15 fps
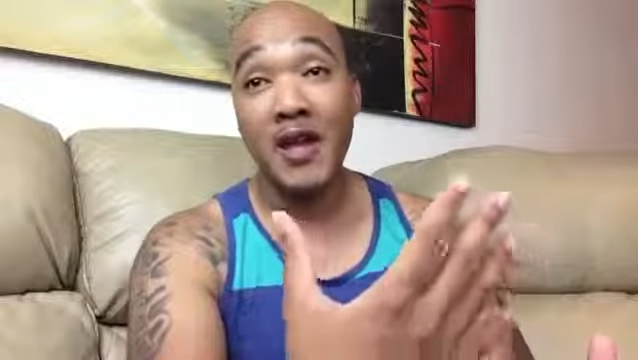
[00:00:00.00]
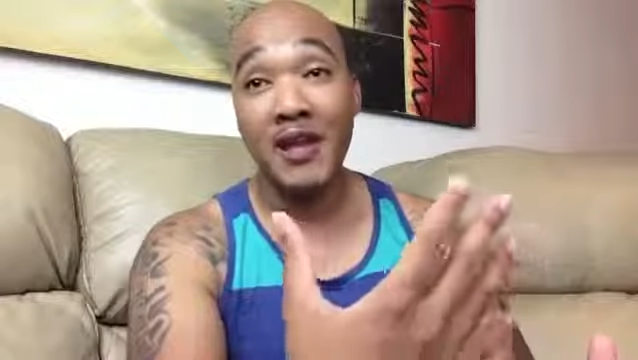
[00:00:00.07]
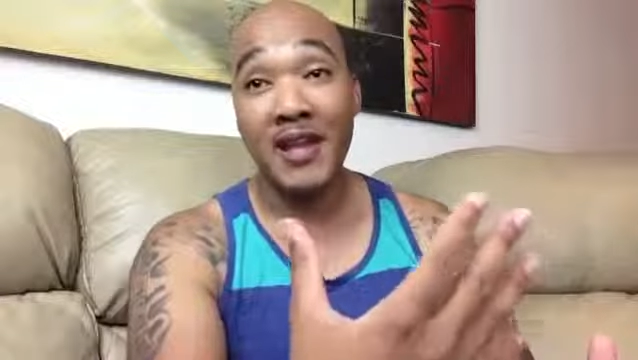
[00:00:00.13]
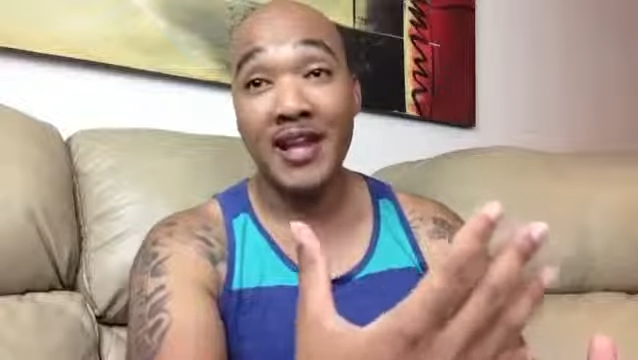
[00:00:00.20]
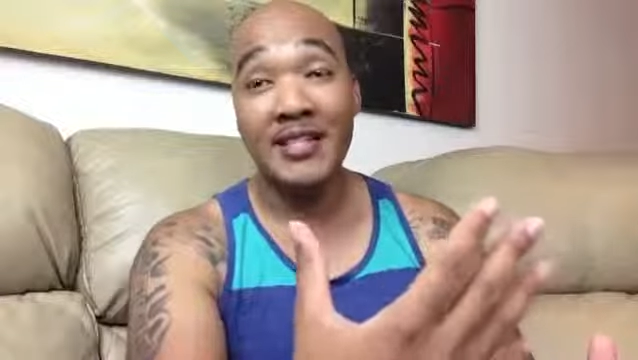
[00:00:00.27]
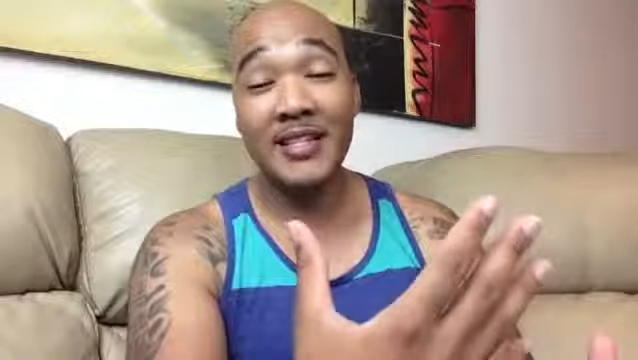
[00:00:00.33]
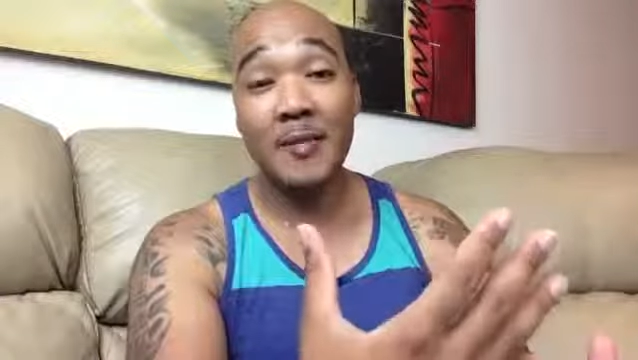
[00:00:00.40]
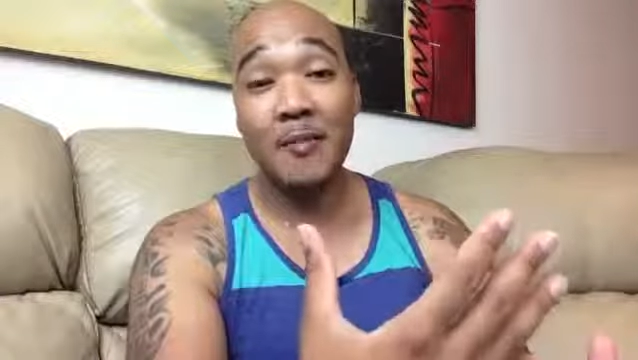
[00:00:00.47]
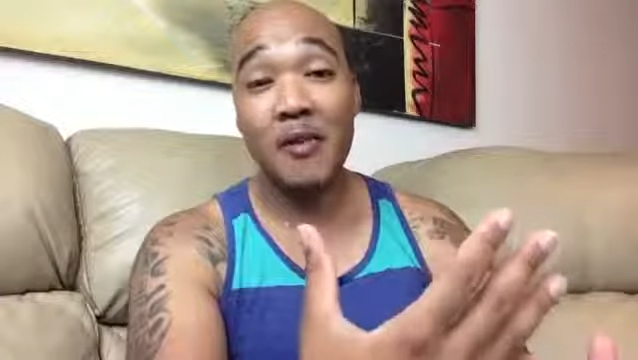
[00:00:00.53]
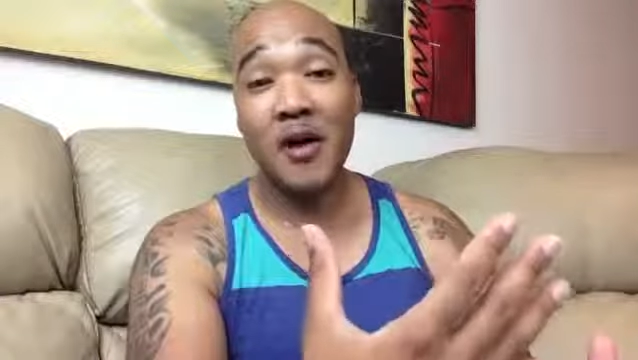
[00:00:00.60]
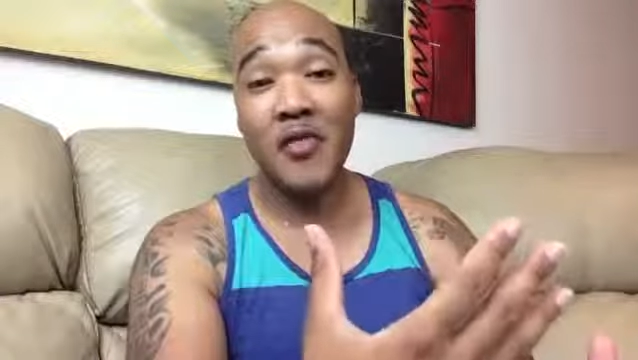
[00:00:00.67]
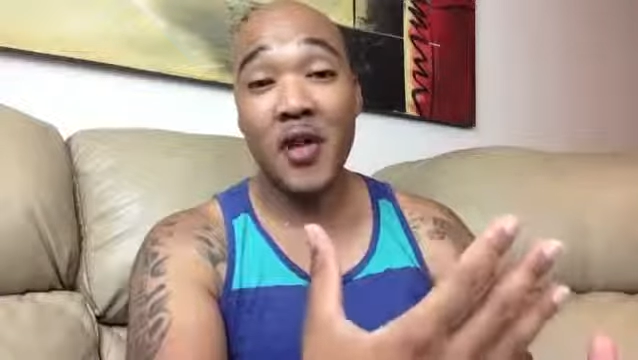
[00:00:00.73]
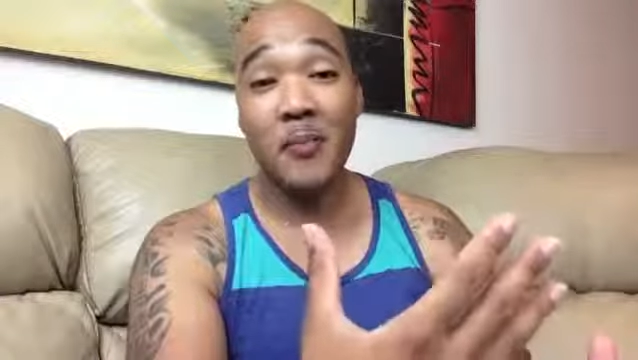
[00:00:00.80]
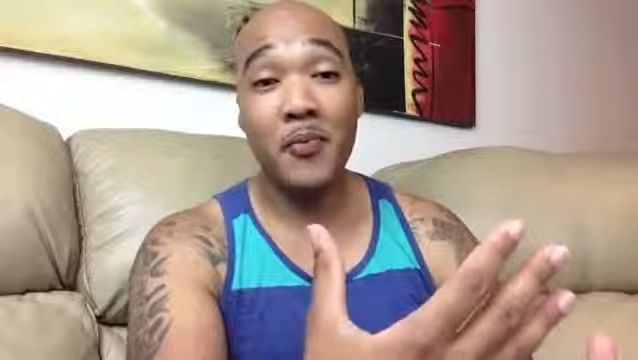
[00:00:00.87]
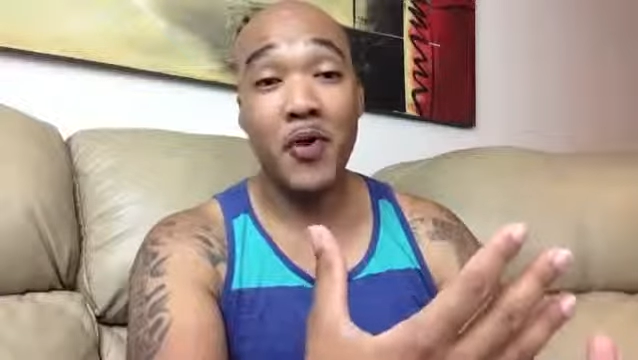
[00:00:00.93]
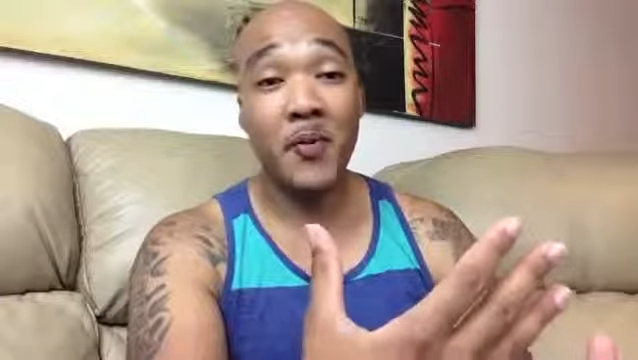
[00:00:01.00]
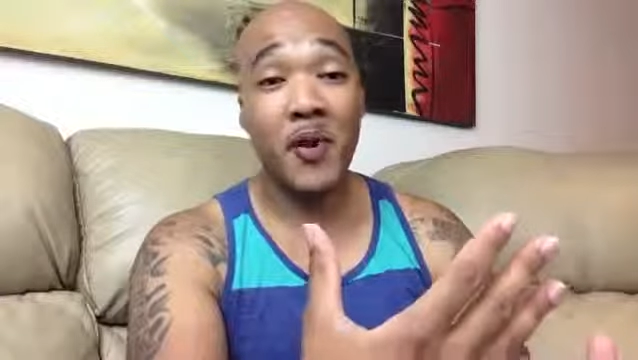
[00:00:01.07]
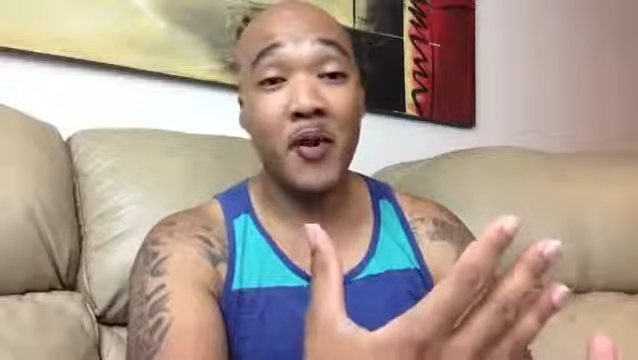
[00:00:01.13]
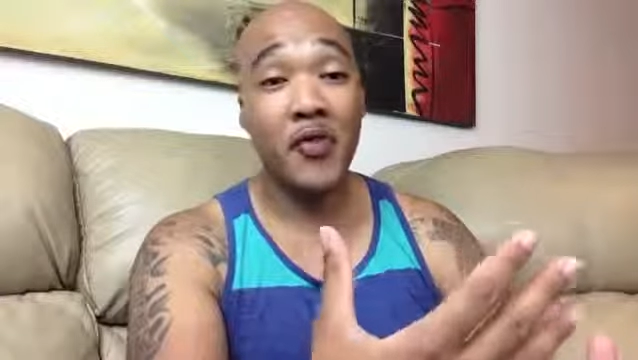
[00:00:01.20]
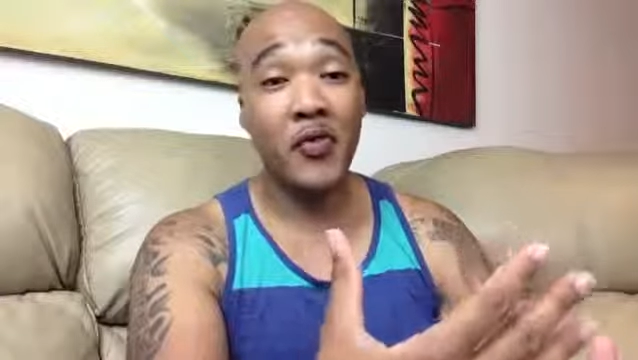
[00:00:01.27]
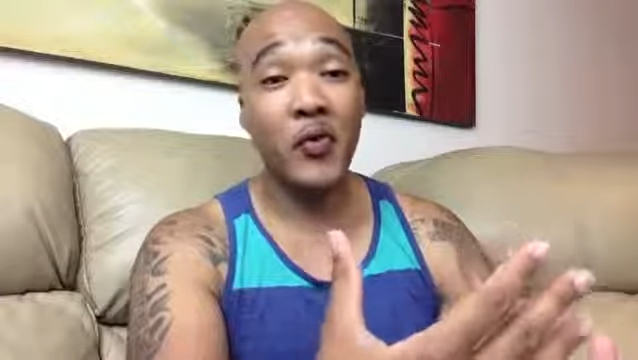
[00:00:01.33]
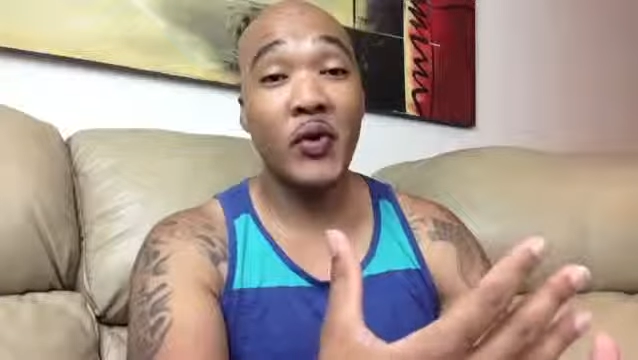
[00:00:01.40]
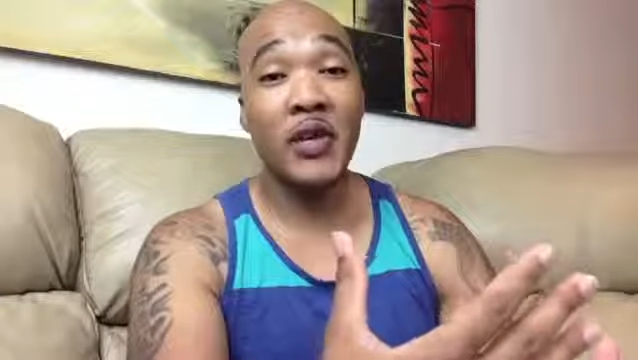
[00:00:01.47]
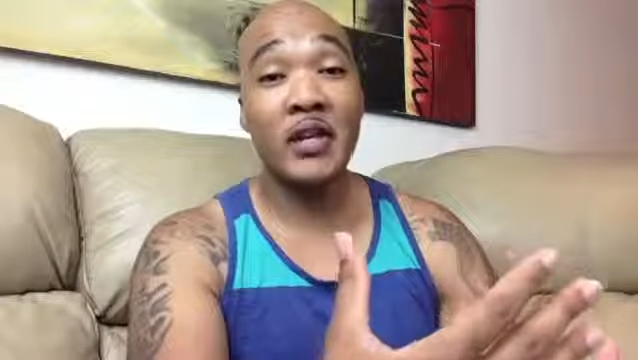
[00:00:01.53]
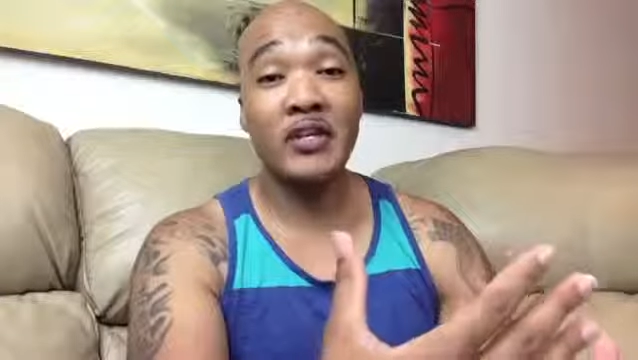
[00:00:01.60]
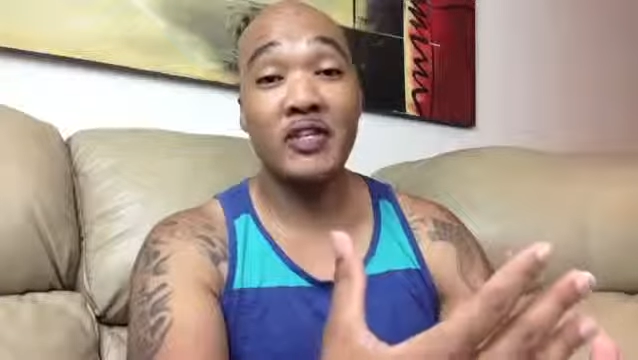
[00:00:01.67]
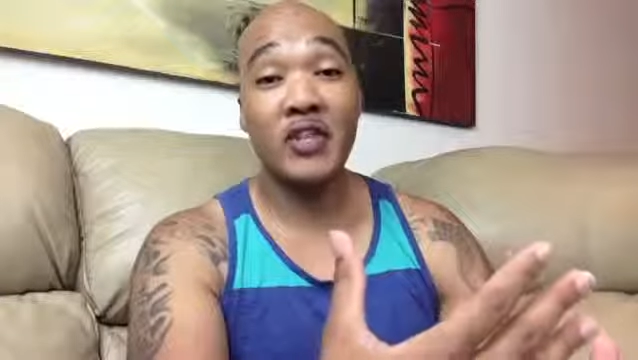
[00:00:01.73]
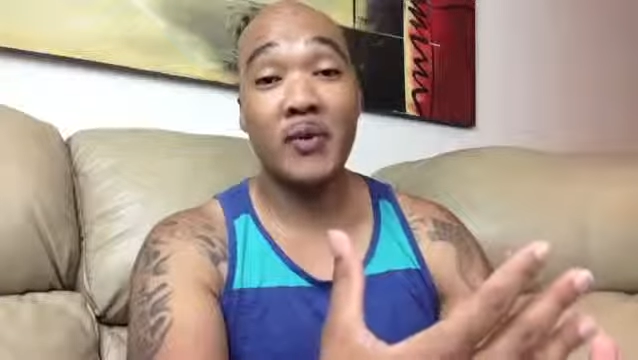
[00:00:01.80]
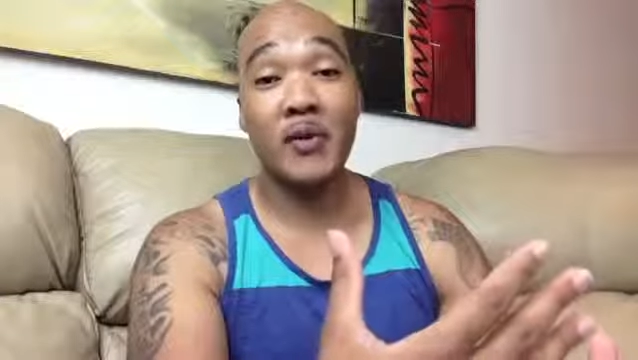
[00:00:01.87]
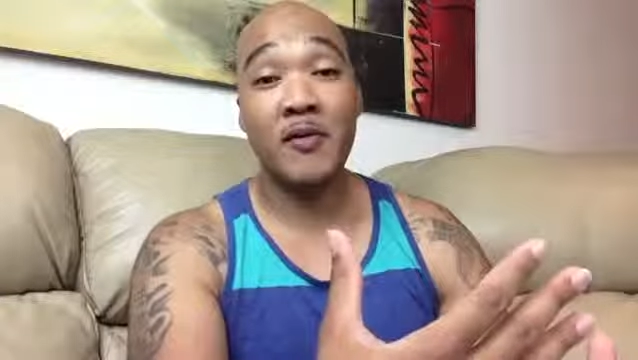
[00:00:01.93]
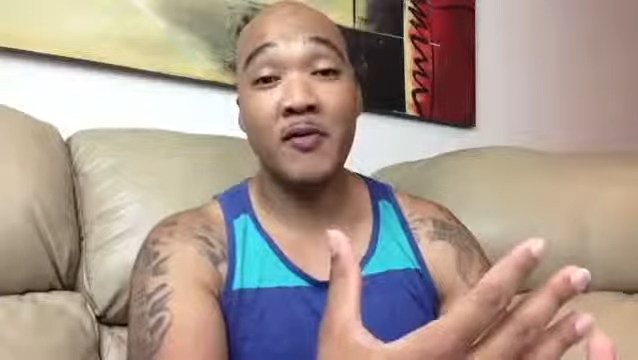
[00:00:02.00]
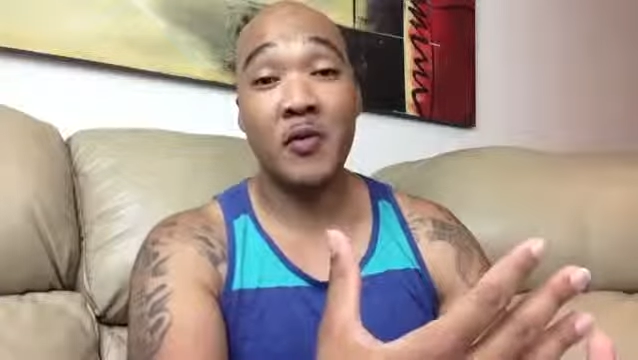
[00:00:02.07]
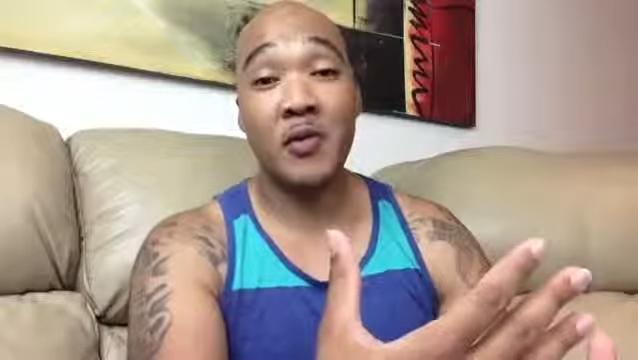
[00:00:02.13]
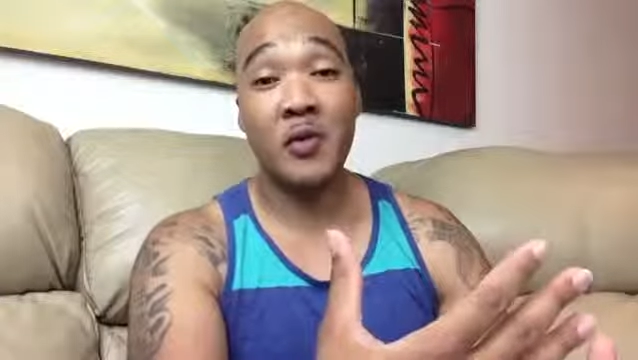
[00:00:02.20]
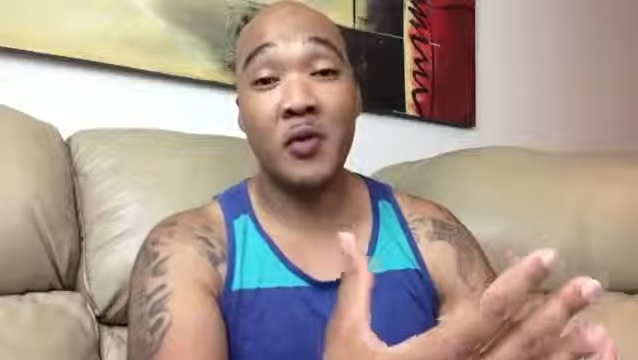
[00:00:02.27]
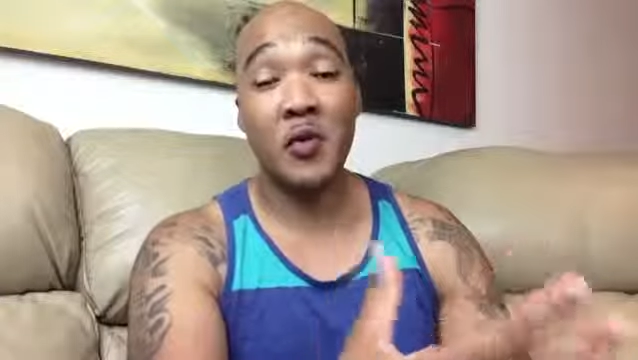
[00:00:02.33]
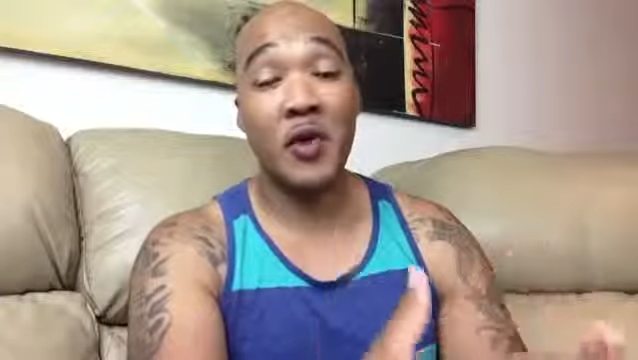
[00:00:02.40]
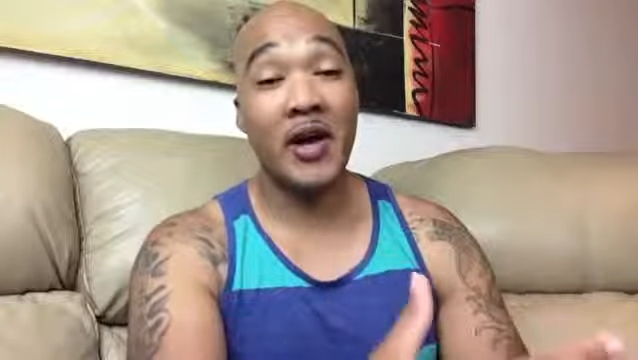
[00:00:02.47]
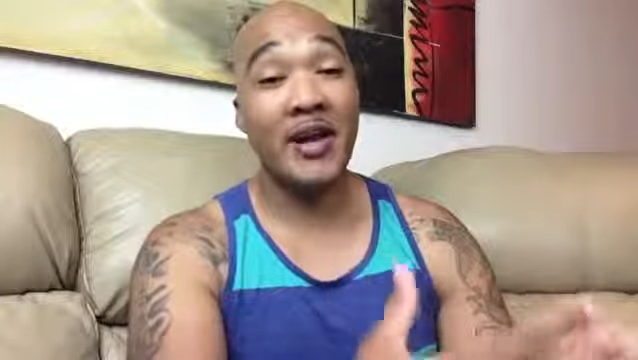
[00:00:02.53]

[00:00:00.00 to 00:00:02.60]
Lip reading: less than a month, I put about 3 inches on my vertical,